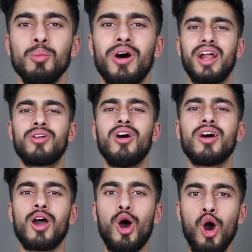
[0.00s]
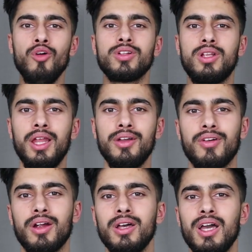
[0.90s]
but I'd rather
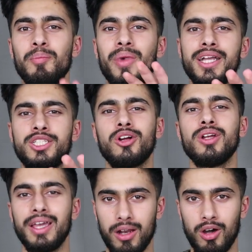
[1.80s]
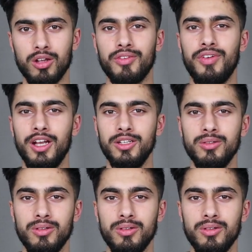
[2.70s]
over-deliver and make sure you get all the value.